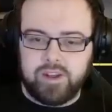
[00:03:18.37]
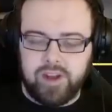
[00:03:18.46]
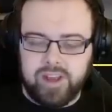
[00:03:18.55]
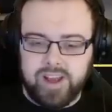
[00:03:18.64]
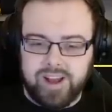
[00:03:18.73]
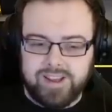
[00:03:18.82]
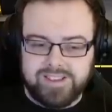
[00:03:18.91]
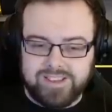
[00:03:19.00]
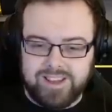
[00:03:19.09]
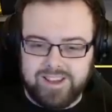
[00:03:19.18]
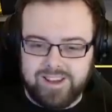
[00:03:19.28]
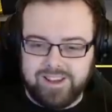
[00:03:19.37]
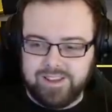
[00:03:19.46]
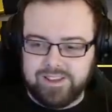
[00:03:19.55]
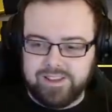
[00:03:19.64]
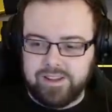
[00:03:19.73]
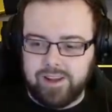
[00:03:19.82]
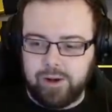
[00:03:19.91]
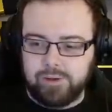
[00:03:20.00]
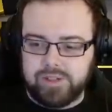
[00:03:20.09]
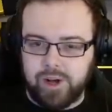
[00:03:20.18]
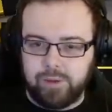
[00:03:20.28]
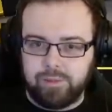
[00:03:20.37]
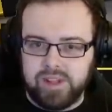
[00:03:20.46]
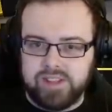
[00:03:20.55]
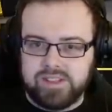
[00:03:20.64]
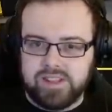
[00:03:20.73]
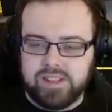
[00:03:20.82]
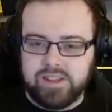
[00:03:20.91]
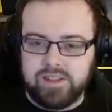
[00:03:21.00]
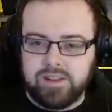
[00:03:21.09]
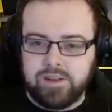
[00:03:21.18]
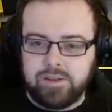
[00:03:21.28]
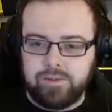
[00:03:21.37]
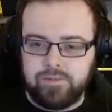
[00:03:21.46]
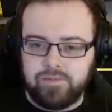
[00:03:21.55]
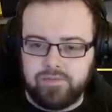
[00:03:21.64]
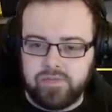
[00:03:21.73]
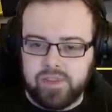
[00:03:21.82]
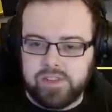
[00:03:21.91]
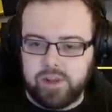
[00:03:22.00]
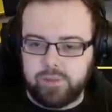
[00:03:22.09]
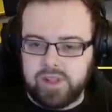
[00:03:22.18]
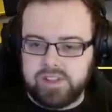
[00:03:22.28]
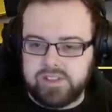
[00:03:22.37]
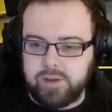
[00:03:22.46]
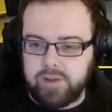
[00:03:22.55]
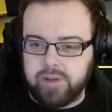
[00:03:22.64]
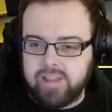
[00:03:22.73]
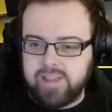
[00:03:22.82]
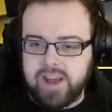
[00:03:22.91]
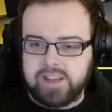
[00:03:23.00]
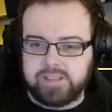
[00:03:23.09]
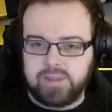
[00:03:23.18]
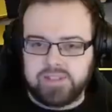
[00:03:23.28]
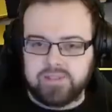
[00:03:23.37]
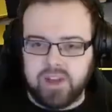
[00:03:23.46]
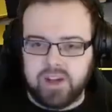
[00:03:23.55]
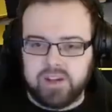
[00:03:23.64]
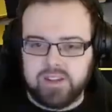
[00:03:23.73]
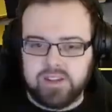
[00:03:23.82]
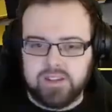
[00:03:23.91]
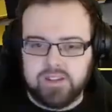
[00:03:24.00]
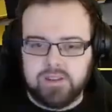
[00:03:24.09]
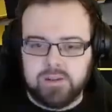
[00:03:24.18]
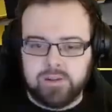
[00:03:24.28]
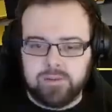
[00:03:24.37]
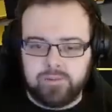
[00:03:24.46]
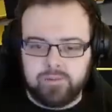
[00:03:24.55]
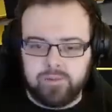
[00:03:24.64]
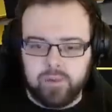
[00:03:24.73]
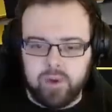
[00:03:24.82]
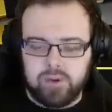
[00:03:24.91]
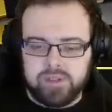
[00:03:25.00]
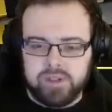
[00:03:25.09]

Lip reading: A great idea. Oh, stop, please. Stop, please. Don't hit that expensive car. We